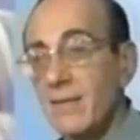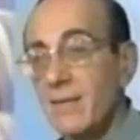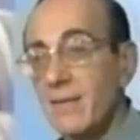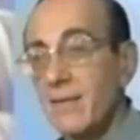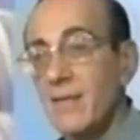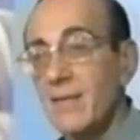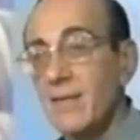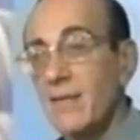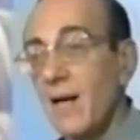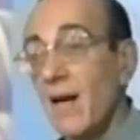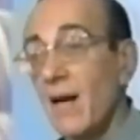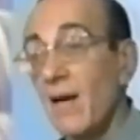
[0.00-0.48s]

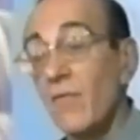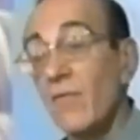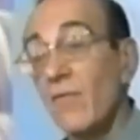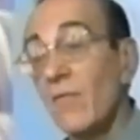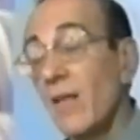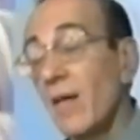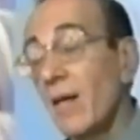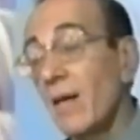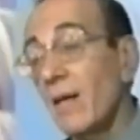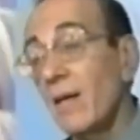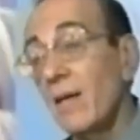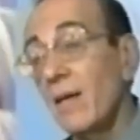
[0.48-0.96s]
dissolved,
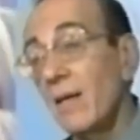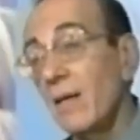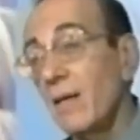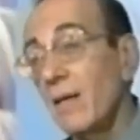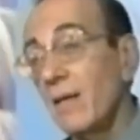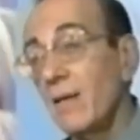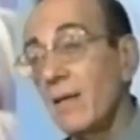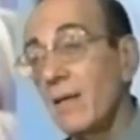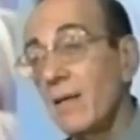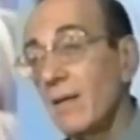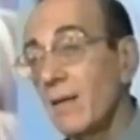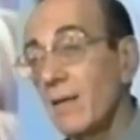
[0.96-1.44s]
and then
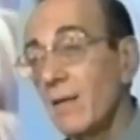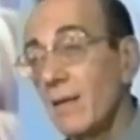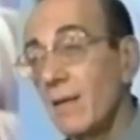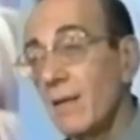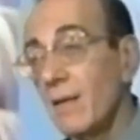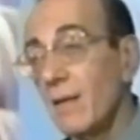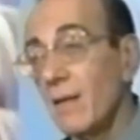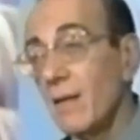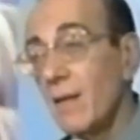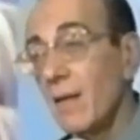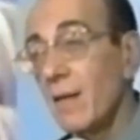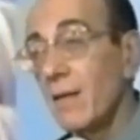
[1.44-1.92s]
he
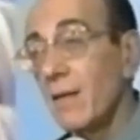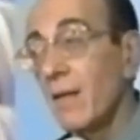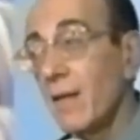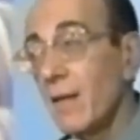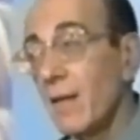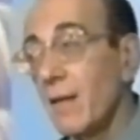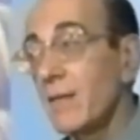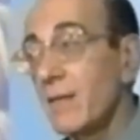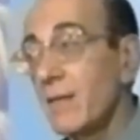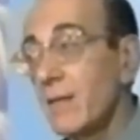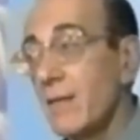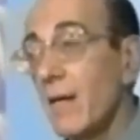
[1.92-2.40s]
and
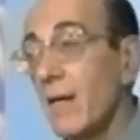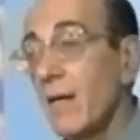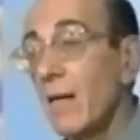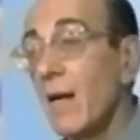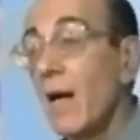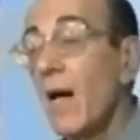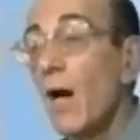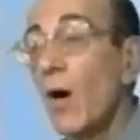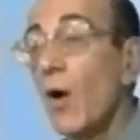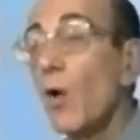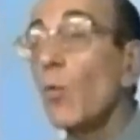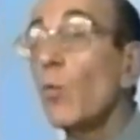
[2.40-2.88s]
then he
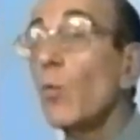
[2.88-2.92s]
said,